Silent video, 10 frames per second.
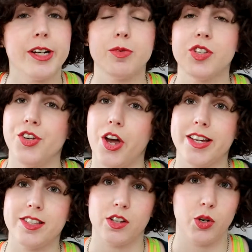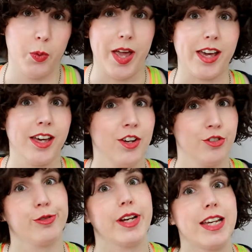it was a nice quick
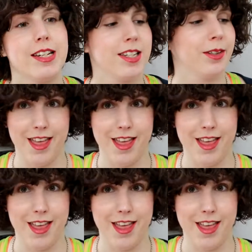read